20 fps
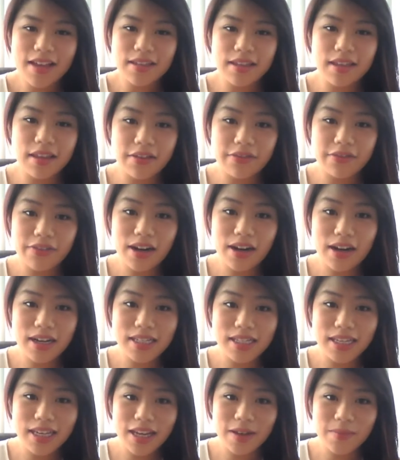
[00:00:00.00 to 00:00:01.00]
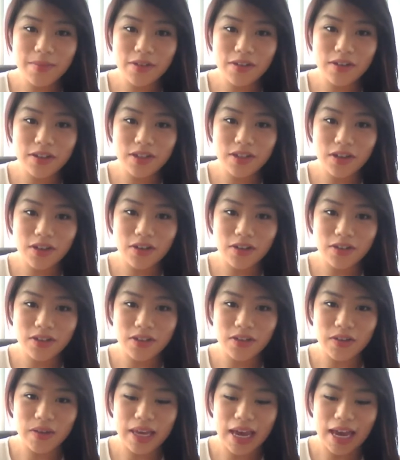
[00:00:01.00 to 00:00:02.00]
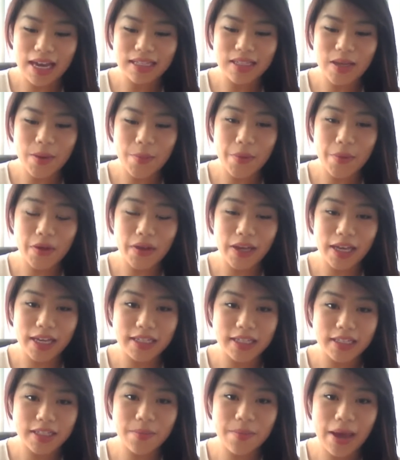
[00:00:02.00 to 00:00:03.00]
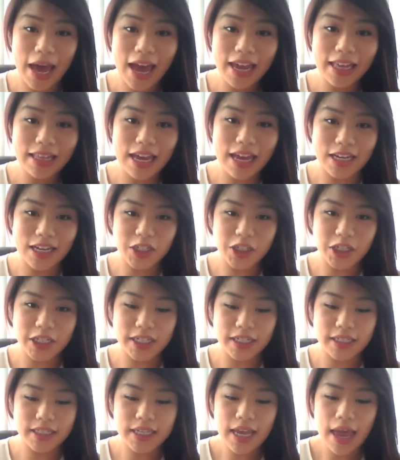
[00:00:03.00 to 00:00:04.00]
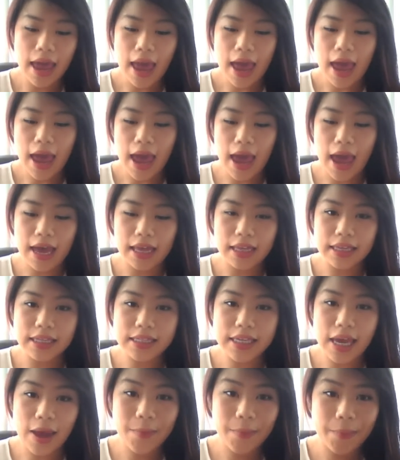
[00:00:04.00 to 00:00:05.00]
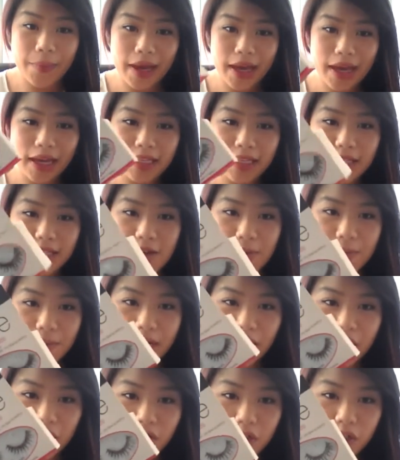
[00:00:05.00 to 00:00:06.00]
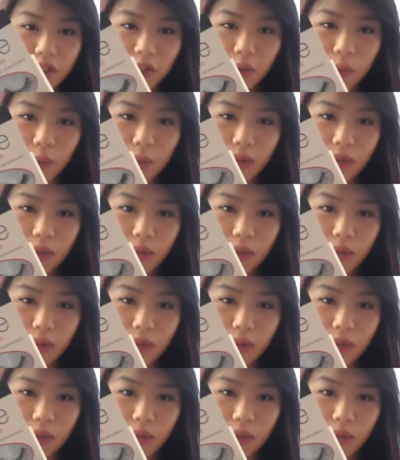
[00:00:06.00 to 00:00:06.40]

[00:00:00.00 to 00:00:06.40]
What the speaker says: So the first thing I'm going to talk to you guys about is some eyelashes. And I picked up my usual